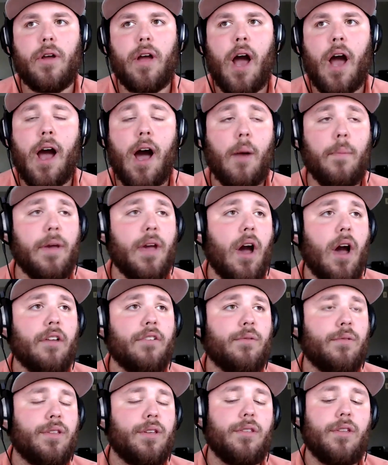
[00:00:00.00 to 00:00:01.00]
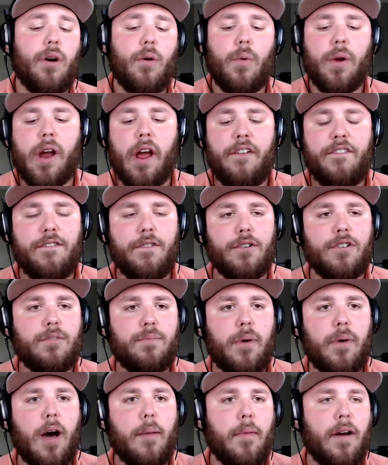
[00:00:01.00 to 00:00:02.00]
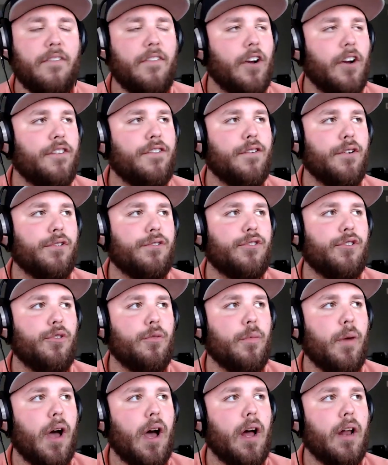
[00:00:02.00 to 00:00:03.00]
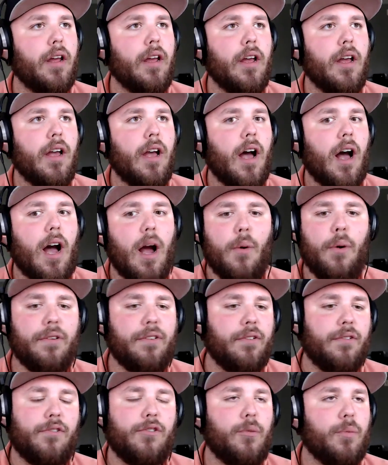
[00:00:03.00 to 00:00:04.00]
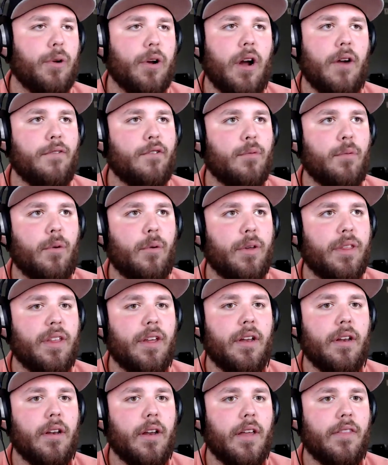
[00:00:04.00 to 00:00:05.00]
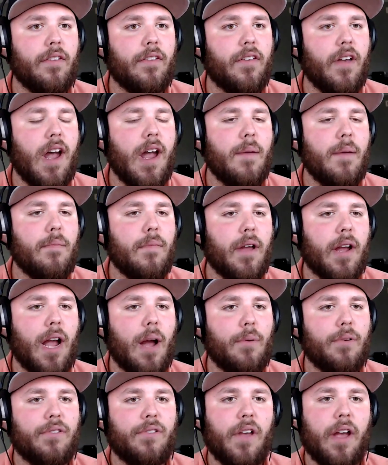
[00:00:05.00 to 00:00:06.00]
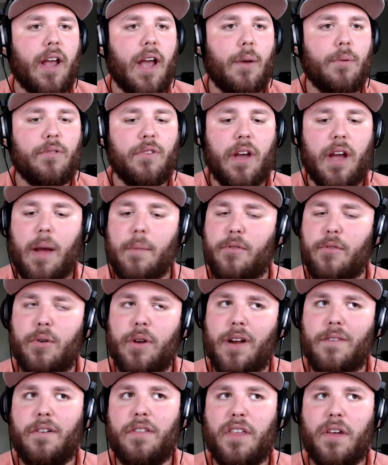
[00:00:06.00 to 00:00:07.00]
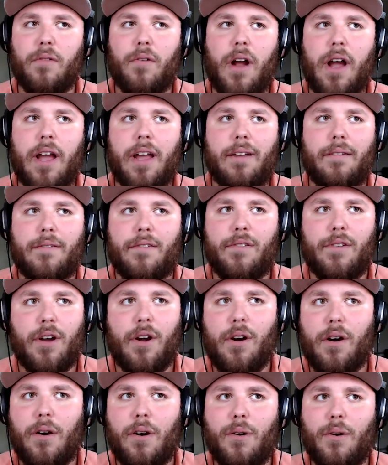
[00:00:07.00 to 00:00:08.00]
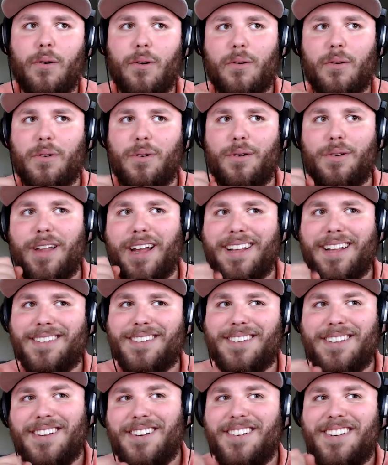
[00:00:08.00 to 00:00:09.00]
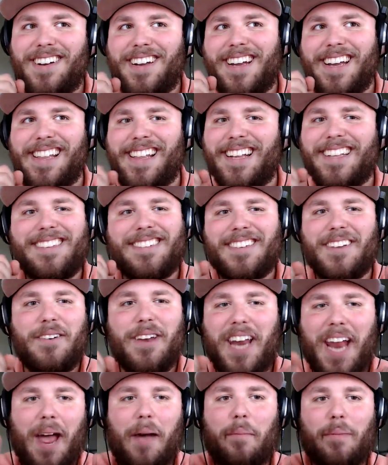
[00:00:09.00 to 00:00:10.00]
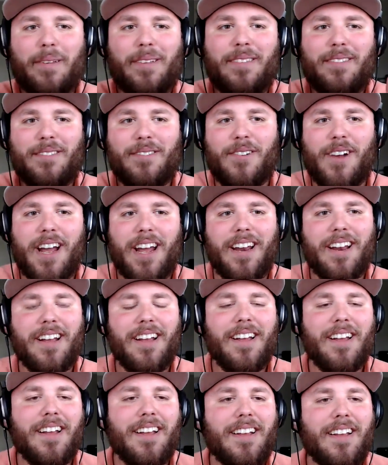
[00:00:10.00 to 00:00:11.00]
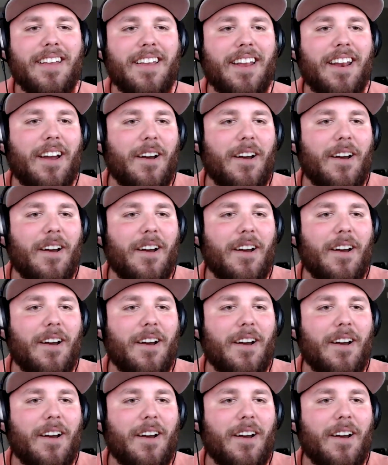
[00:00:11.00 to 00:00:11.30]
I'll be honest with you though, when I first bought my very first tube mod, I wasn't super comfortable with it at the time. Like I was like, I'm doing everything right, so let's do it. Let's see what happens, right? And